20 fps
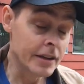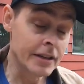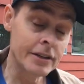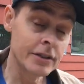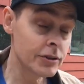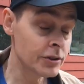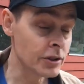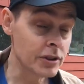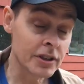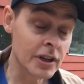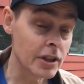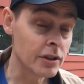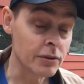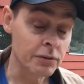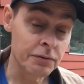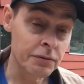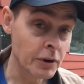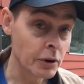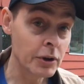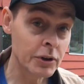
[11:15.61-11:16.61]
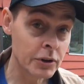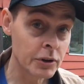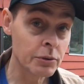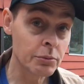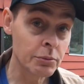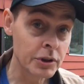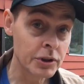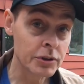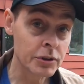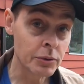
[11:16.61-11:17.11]
Here's another very good
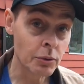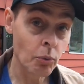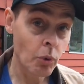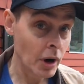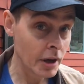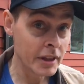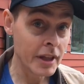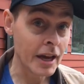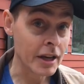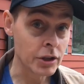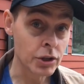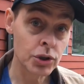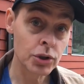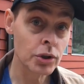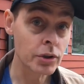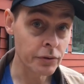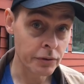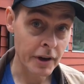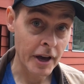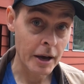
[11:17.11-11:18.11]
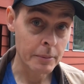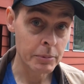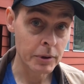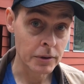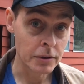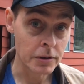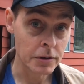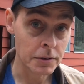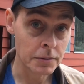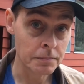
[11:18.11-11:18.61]
reason why that should have
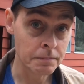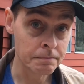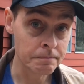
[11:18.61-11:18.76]
happened.